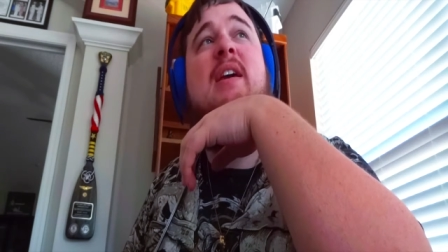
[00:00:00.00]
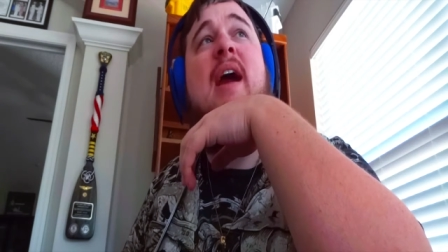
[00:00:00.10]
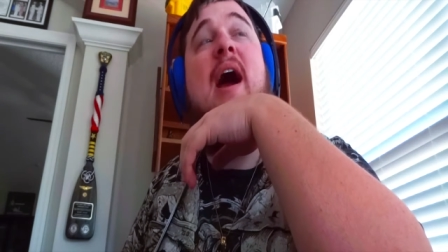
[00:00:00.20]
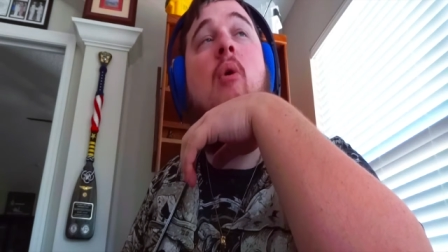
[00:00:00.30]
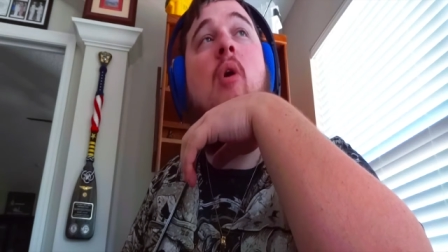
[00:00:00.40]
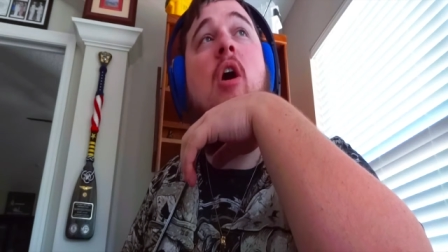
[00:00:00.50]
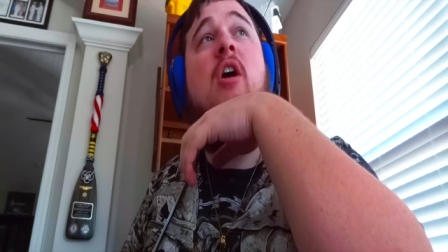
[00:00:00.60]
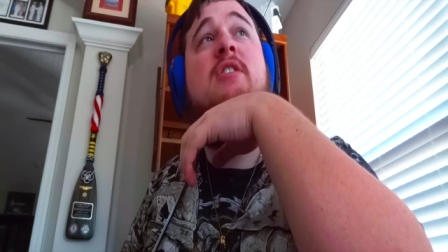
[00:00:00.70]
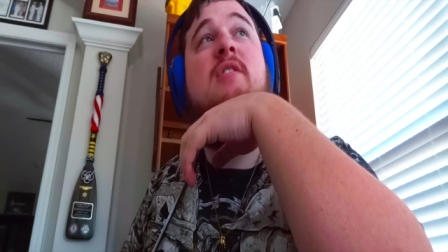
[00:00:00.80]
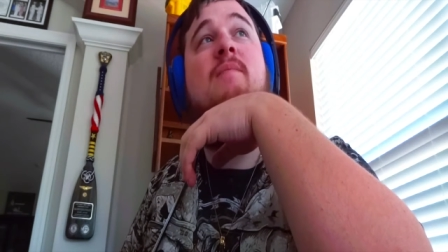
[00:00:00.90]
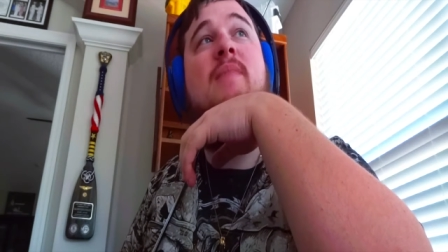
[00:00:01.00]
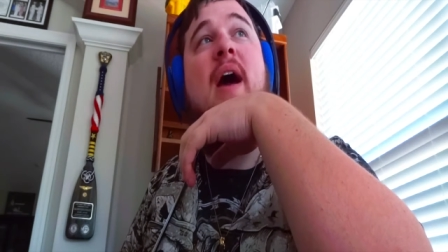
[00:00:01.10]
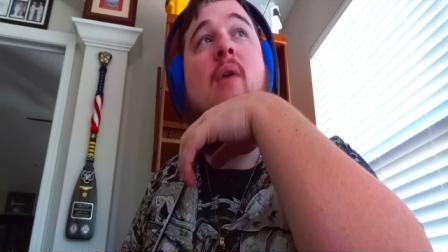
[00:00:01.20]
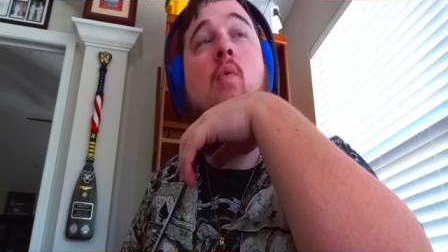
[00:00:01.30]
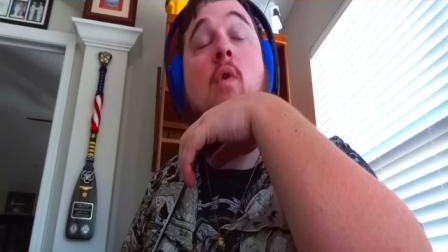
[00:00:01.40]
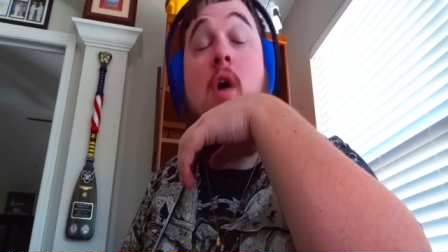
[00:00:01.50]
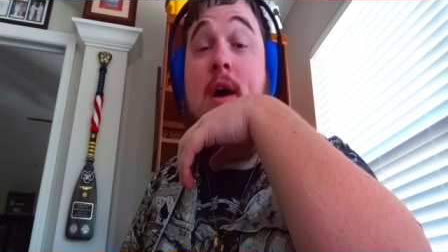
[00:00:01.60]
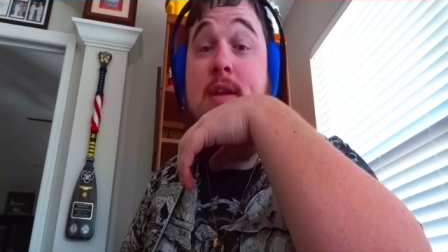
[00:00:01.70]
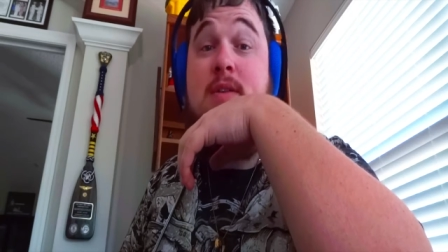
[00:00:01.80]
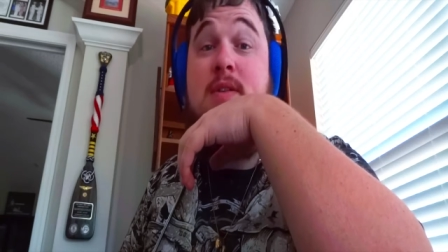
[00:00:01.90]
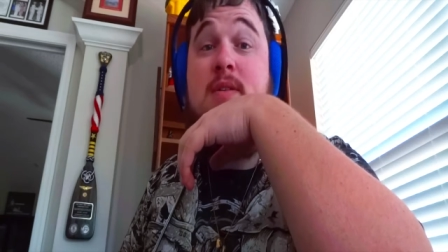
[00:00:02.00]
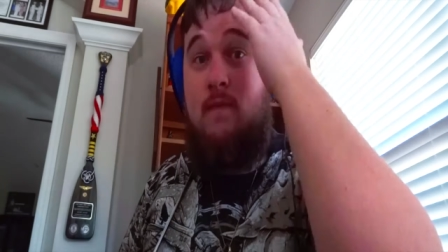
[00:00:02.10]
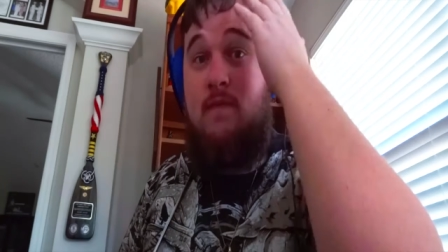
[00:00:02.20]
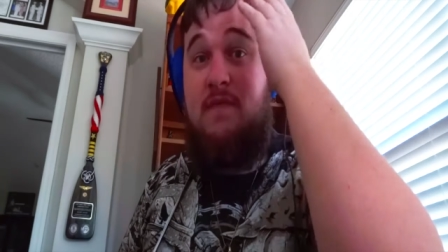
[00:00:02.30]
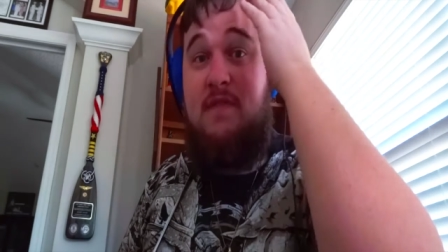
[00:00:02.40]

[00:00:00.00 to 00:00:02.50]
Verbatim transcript: how awesome that was.